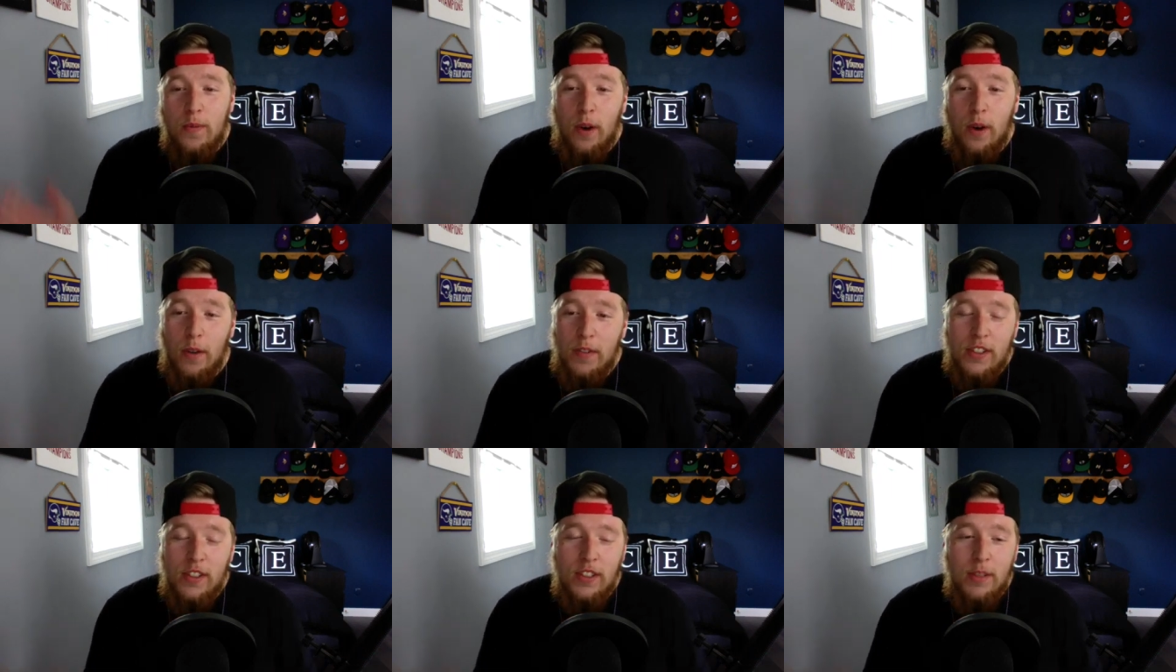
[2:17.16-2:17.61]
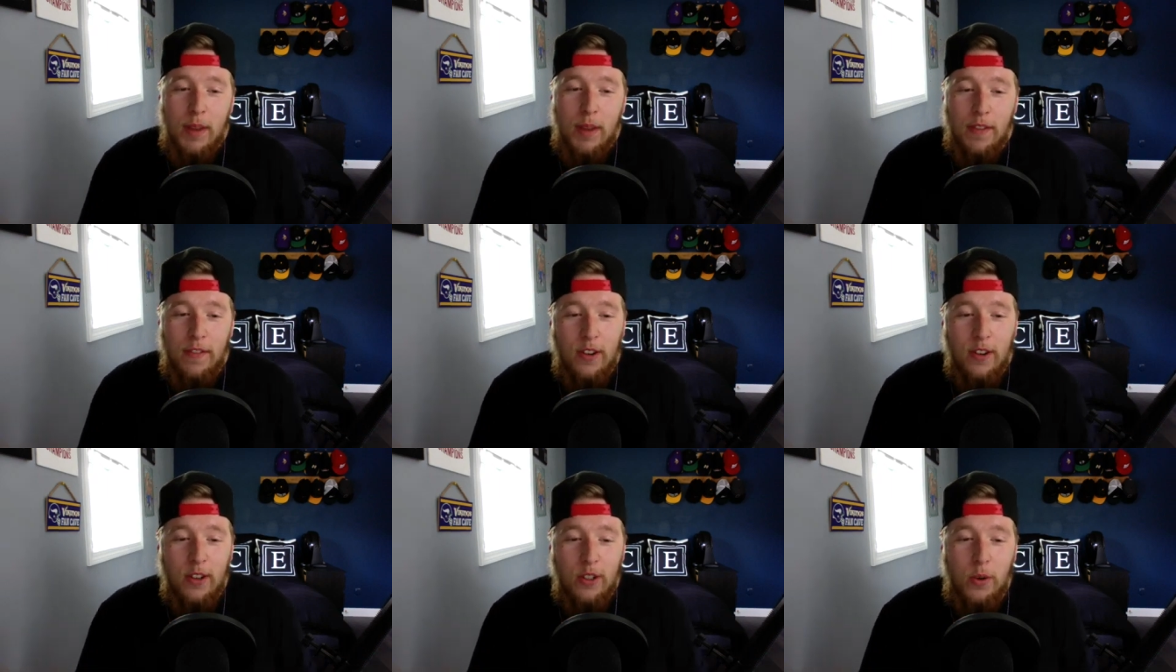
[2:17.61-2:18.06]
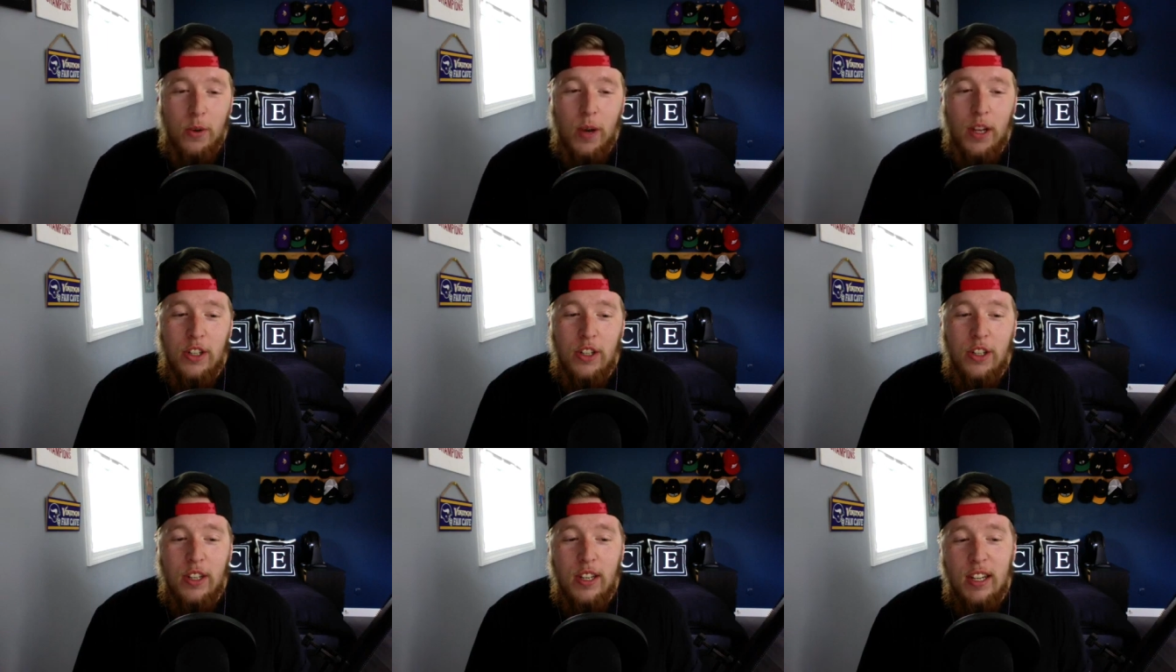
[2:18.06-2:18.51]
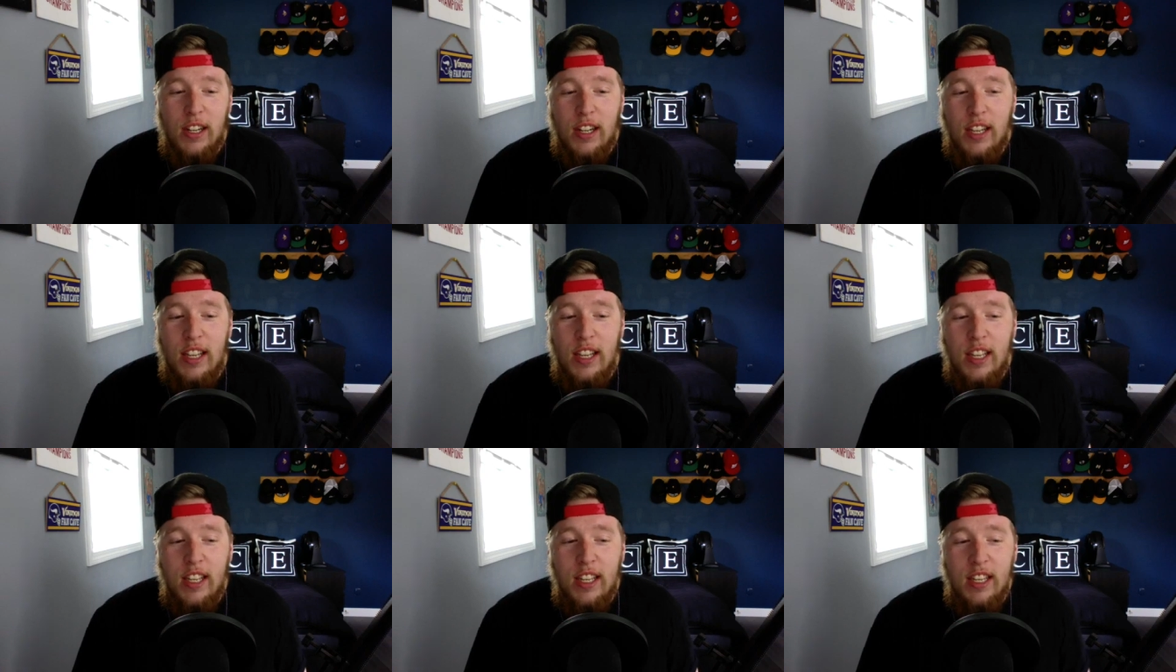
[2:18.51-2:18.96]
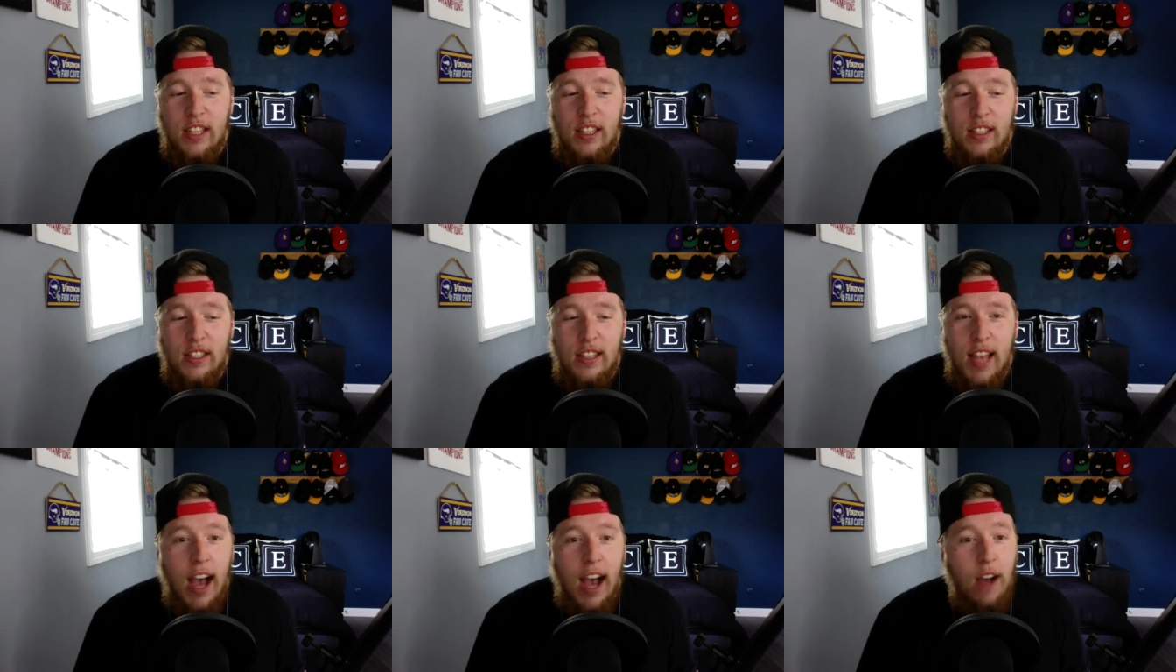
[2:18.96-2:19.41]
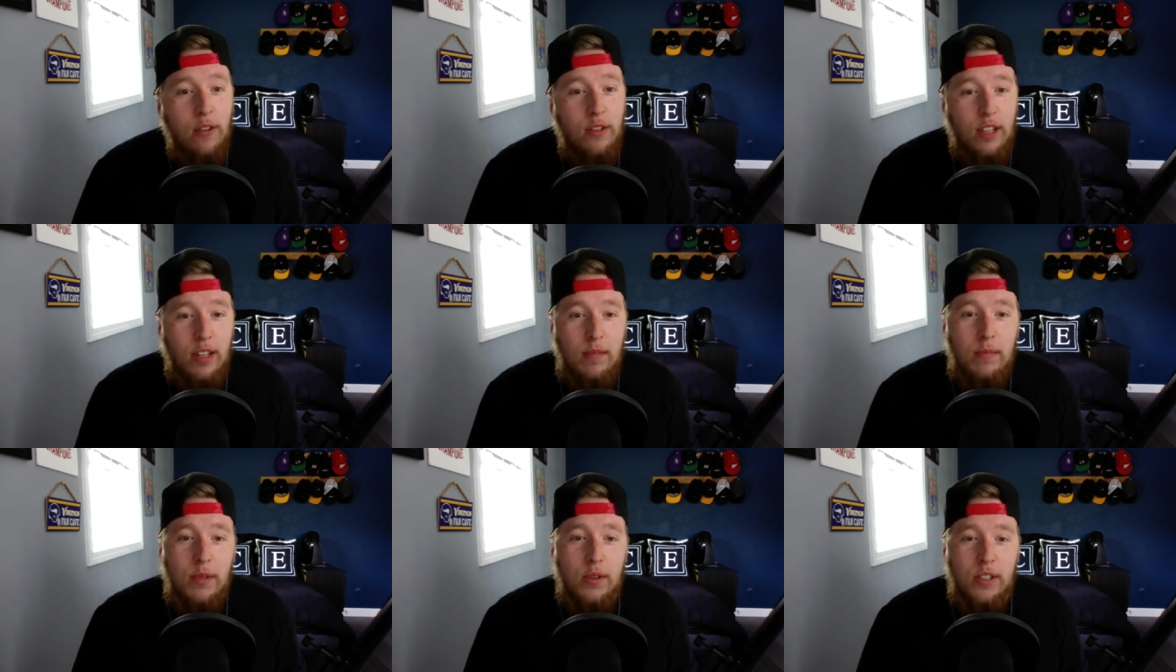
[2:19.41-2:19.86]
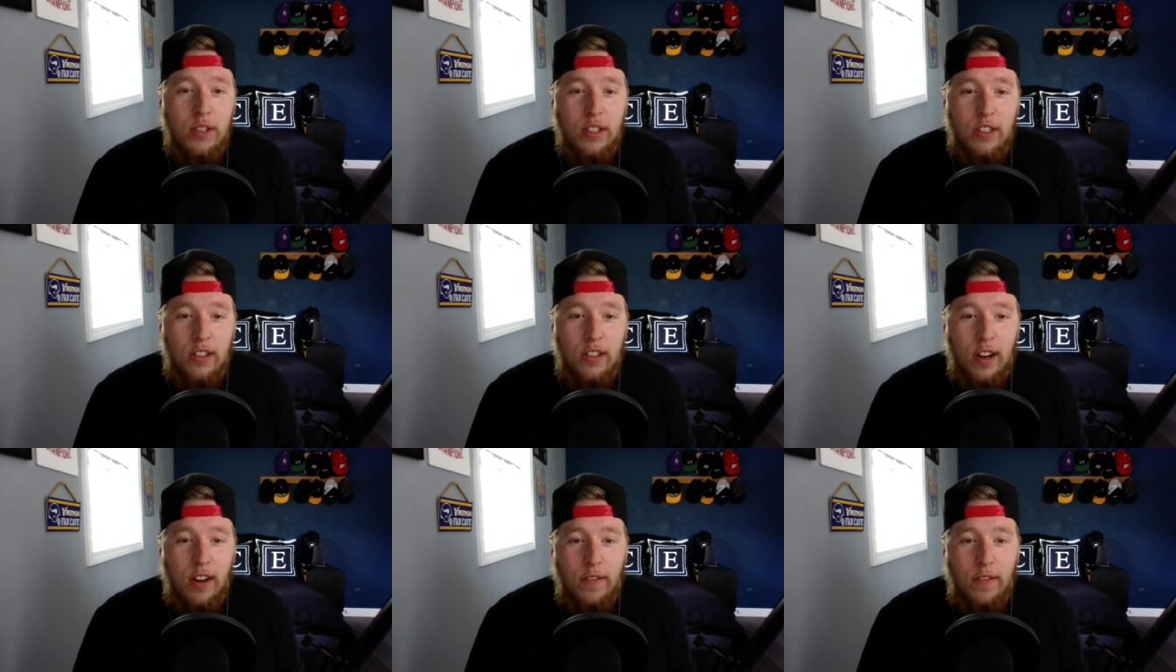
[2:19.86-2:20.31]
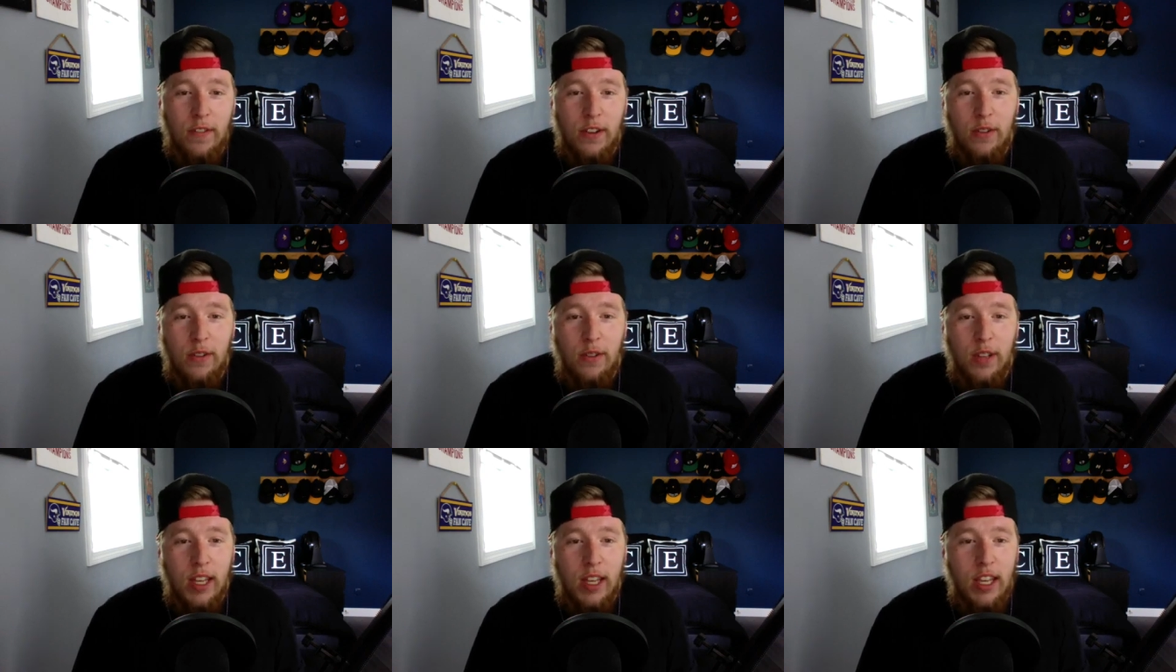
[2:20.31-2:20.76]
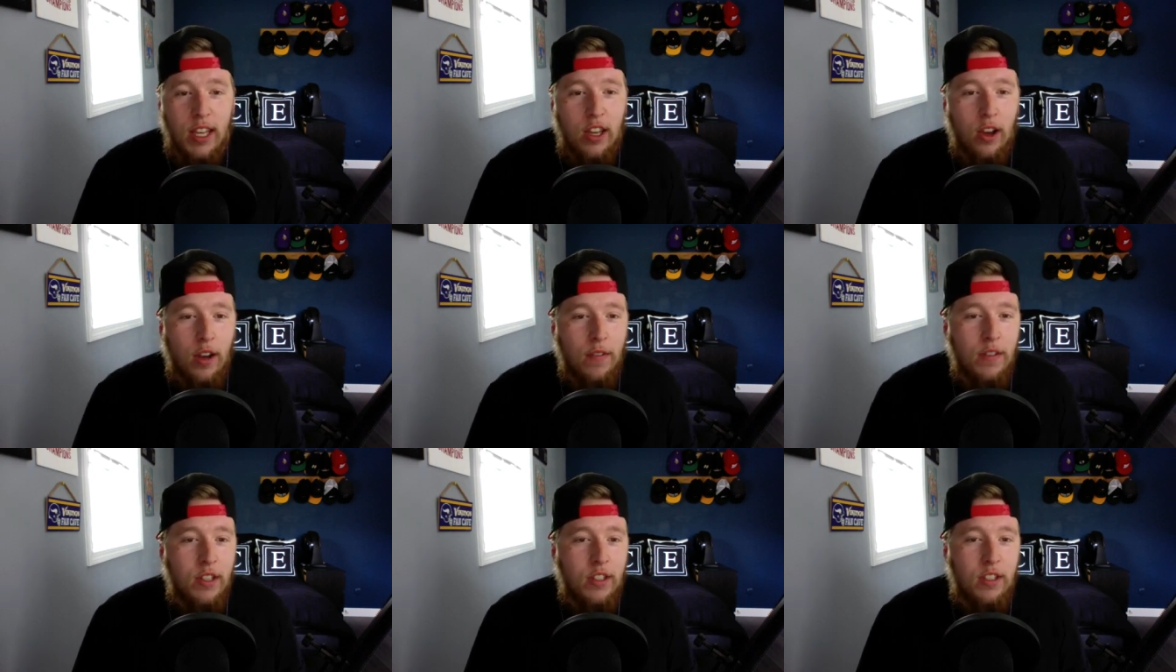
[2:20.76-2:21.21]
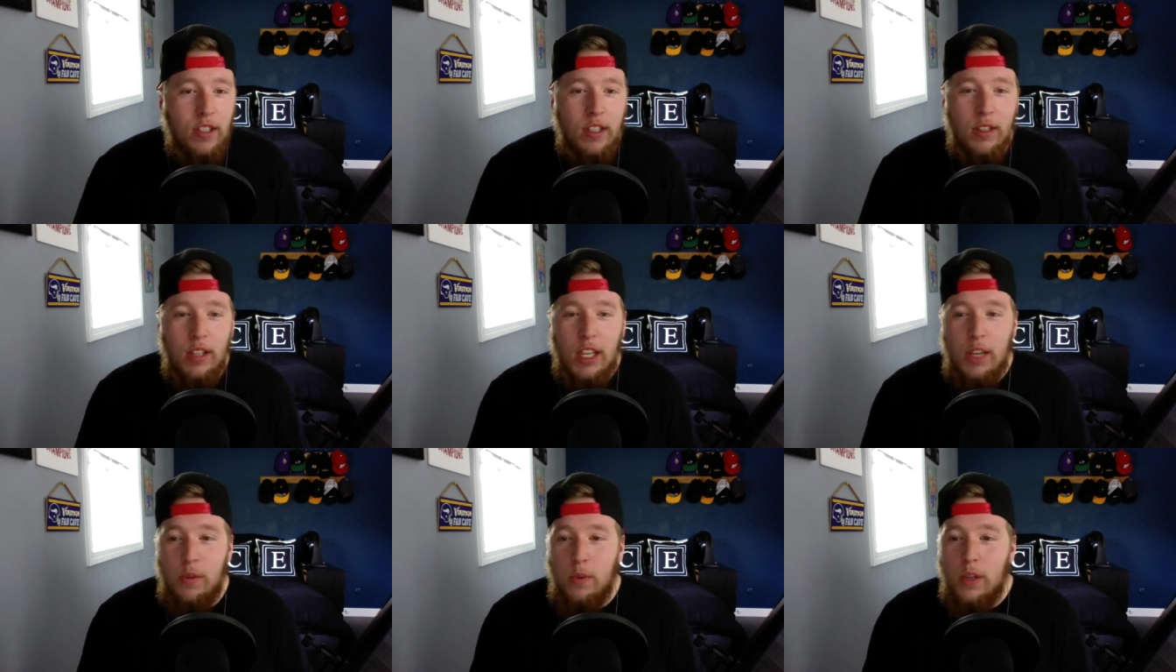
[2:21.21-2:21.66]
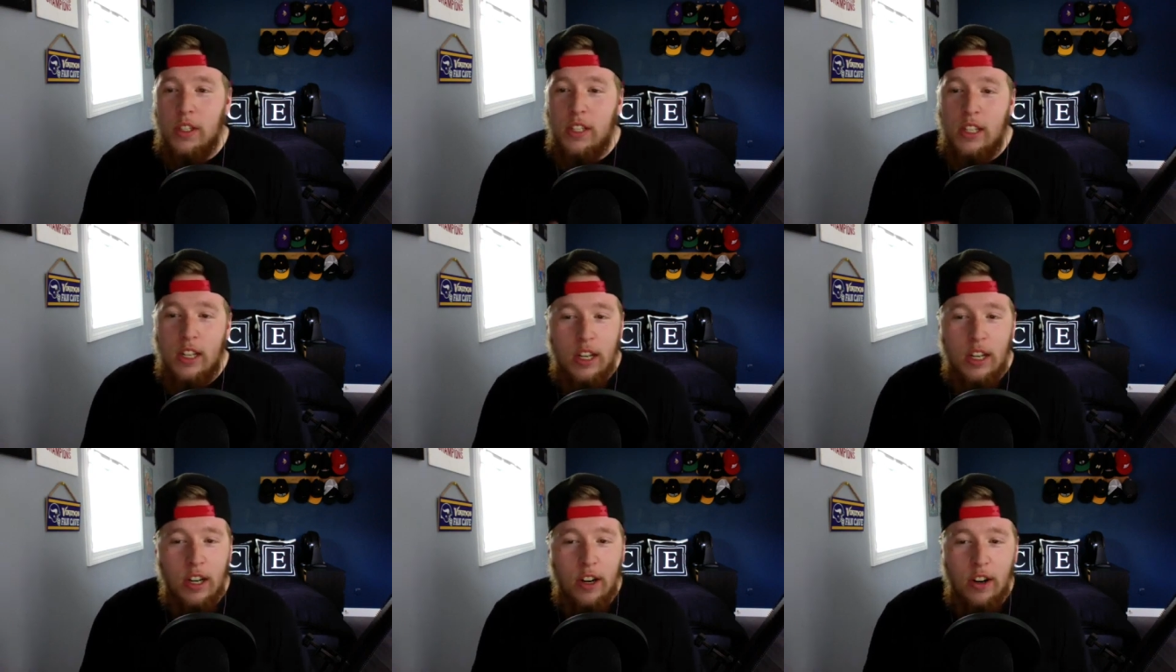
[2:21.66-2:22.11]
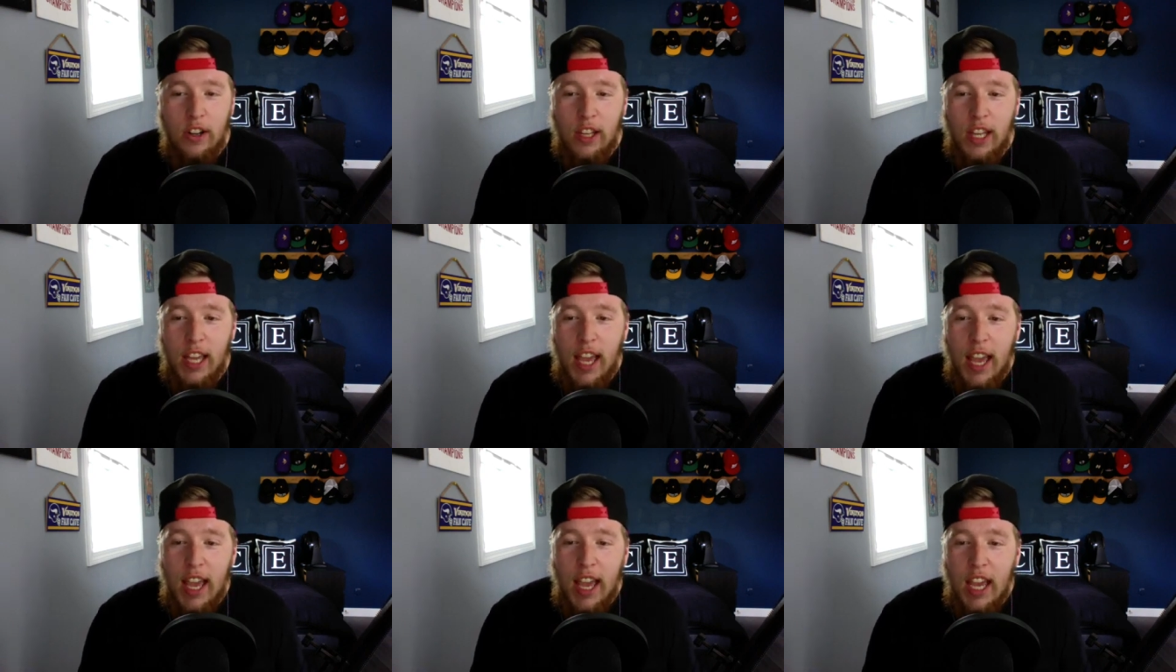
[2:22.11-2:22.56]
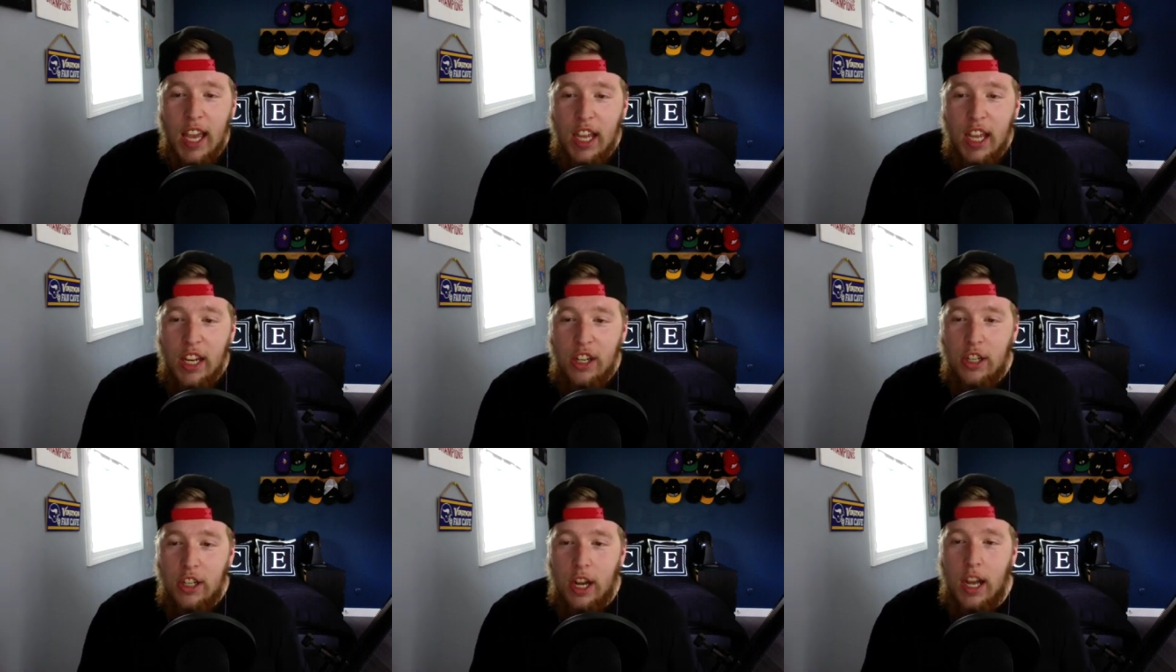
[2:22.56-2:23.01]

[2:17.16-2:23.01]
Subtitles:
obviously my first question is how did music start for you? Like obviously like was it an early age?